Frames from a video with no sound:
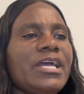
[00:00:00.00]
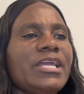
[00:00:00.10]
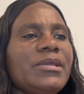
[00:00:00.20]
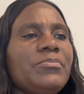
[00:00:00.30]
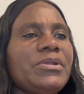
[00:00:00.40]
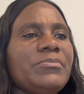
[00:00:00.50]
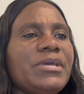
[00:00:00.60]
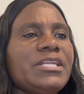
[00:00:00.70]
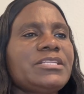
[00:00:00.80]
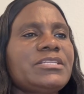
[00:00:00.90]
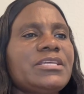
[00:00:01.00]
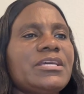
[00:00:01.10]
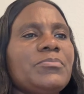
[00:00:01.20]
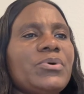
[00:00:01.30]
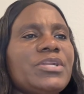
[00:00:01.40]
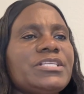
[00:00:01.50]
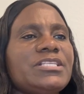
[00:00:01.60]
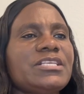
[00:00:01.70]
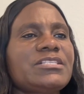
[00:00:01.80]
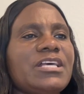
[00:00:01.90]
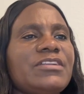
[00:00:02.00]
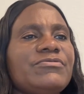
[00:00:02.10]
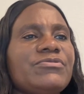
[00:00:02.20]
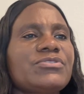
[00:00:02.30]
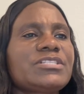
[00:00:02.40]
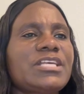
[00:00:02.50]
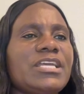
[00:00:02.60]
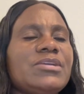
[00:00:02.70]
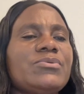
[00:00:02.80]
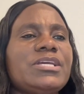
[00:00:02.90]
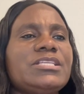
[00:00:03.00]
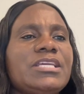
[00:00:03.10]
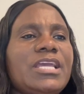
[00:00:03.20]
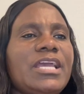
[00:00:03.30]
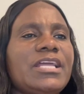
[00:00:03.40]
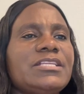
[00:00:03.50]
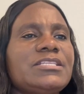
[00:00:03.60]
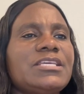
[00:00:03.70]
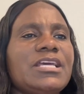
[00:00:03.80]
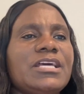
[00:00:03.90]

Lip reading: Implement policies that foster equity and